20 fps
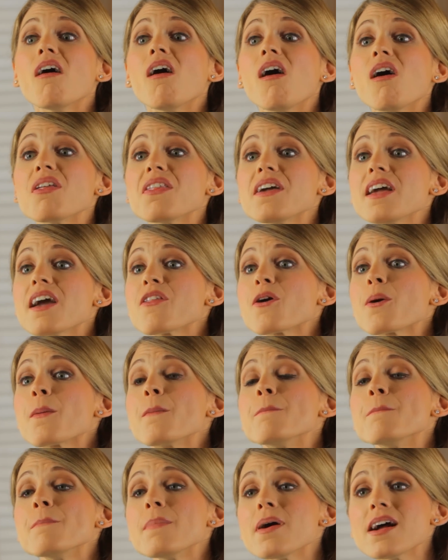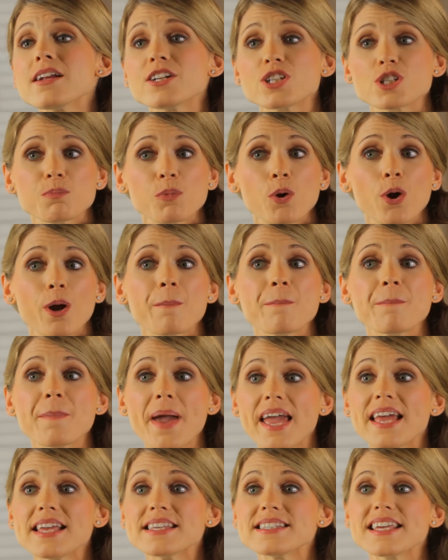all the other much more
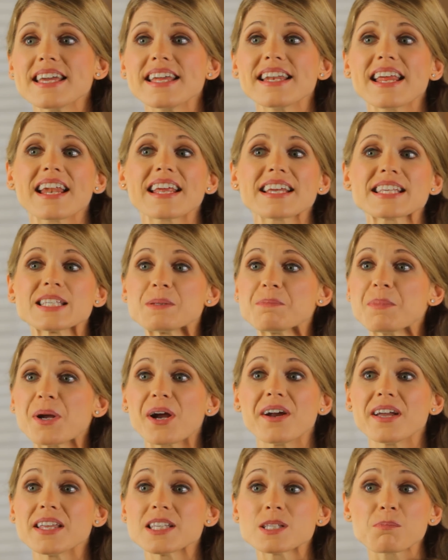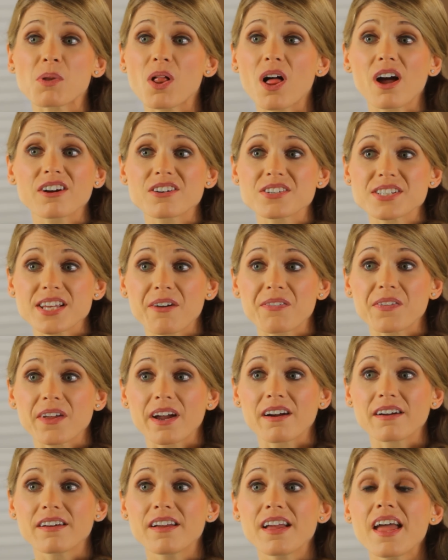amazing and experienced bloggers out
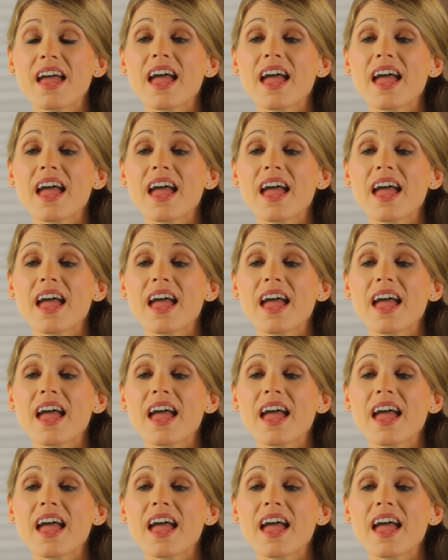there